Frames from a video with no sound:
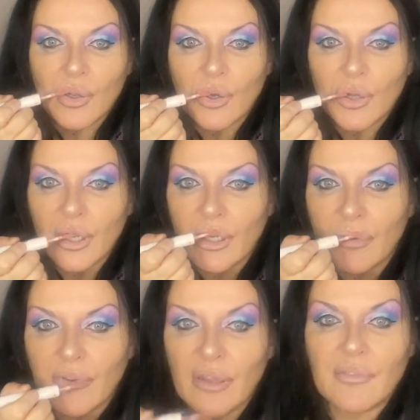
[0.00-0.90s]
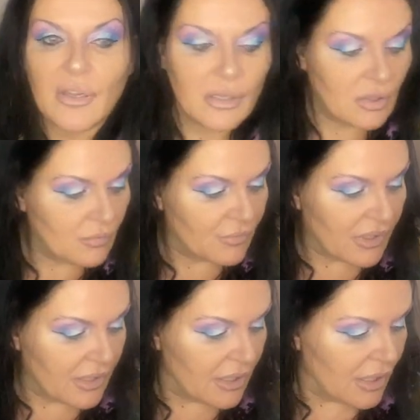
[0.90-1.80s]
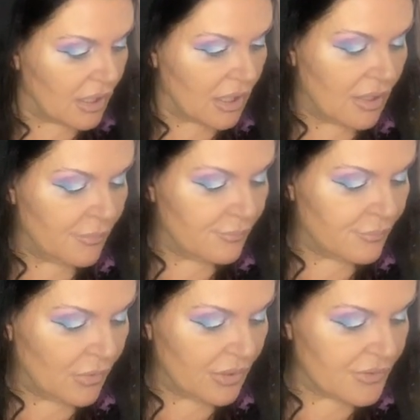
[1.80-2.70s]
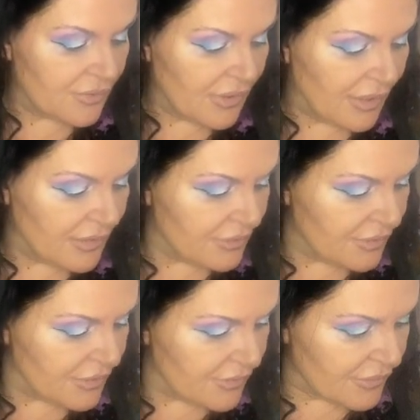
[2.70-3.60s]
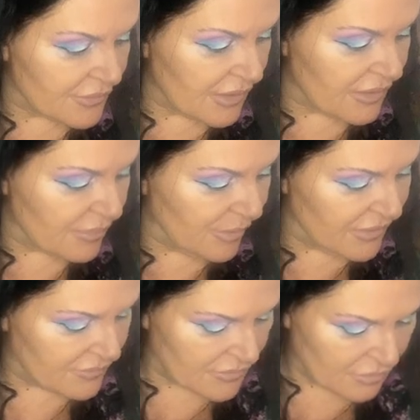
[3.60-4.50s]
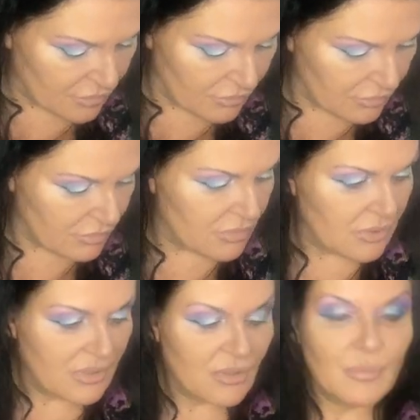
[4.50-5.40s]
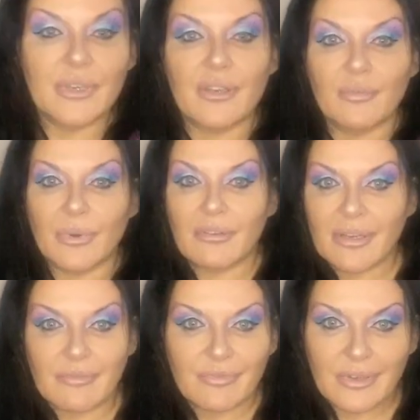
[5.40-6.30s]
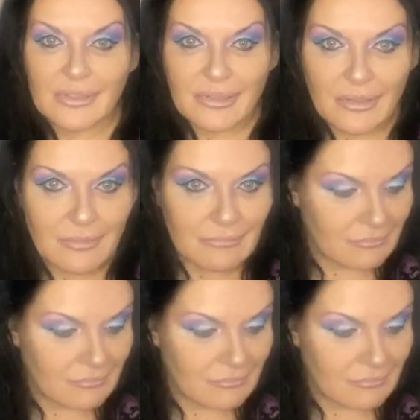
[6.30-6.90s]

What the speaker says: got like a bit of a ombre. What I do then is I take the pencil where I can find it.